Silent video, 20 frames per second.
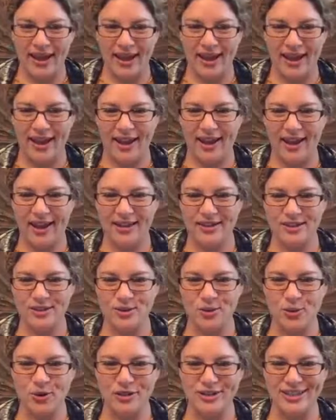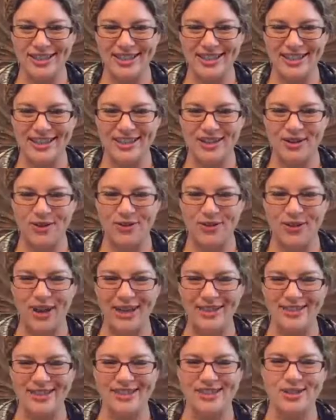and it's quarantine and you have
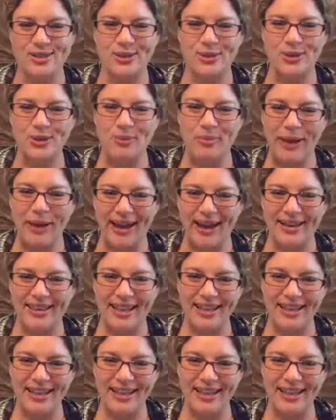access to your bed,